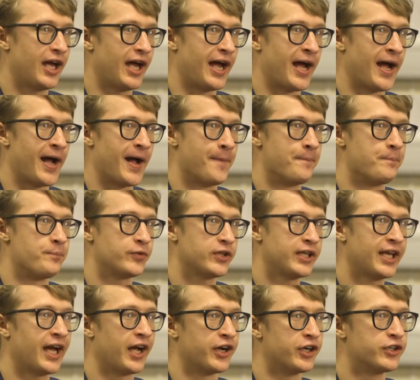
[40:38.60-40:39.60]
um,
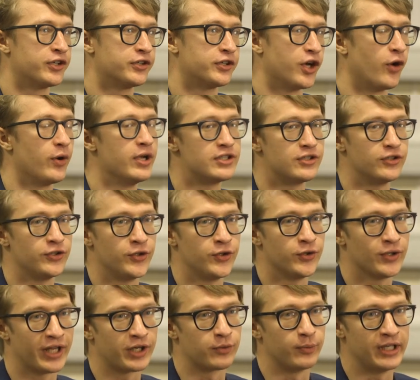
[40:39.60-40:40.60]
yeah, go
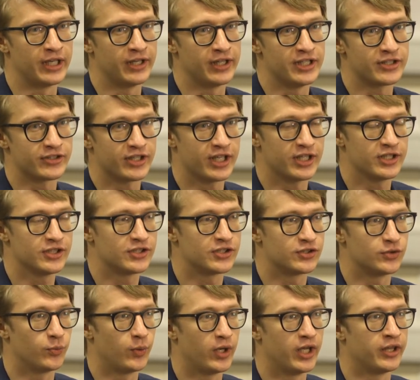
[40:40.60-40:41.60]
into like reading these
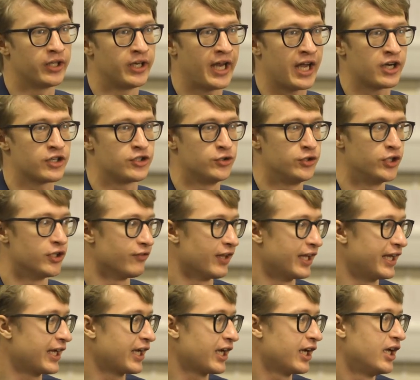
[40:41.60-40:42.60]
things with an attitude of
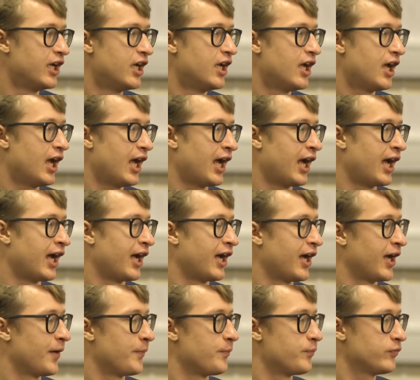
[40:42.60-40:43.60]
like,
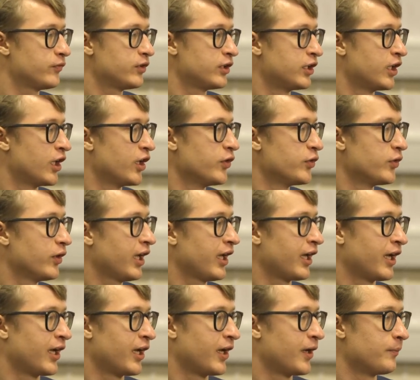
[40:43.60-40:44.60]
um, you know,
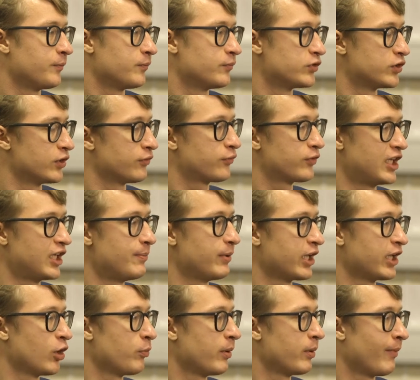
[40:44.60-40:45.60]
um, sort of
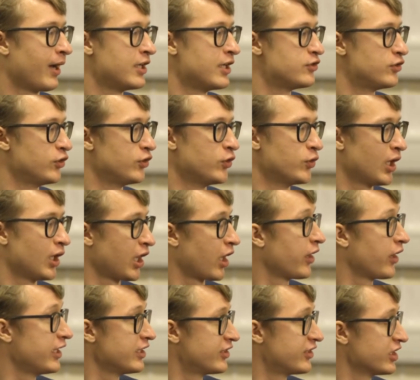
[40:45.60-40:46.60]
keeping an open mind to a
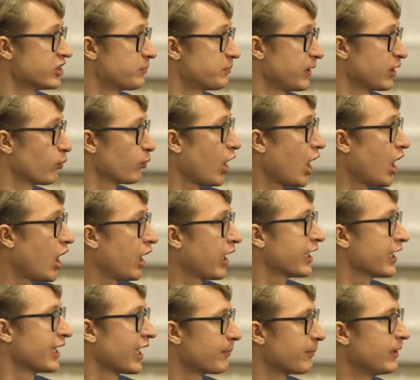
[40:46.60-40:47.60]
lot of these things being wrong
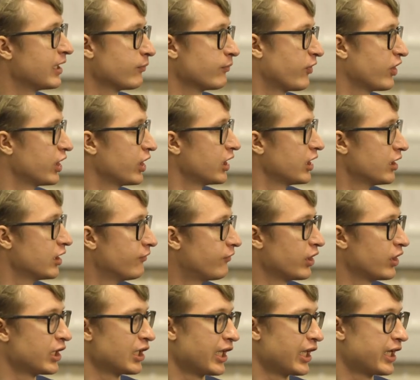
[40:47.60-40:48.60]
and like being very,
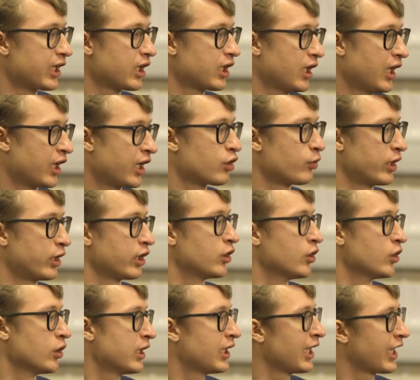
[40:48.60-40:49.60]
very like uh,
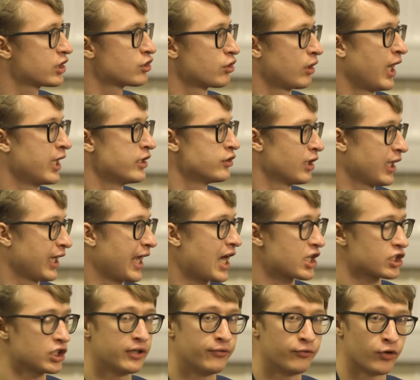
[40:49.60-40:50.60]
critical and like trying to like mm-hmm.
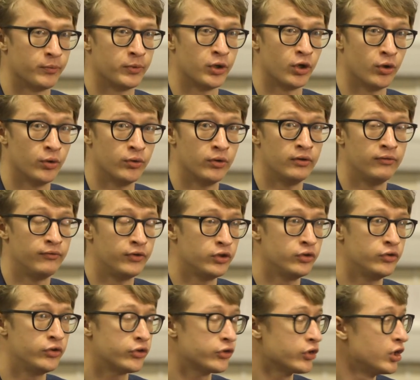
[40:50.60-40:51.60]
actually form your own
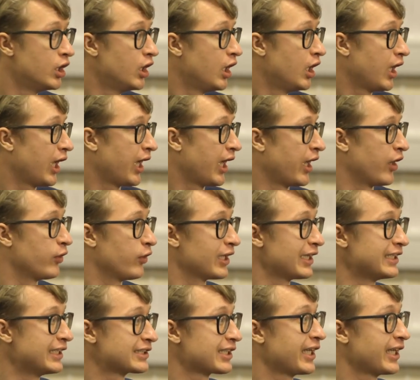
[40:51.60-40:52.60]
views, uh, or at
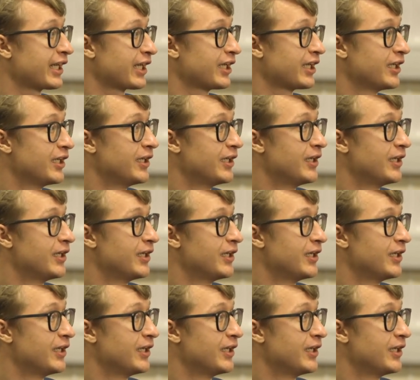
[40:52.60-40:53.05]
least like,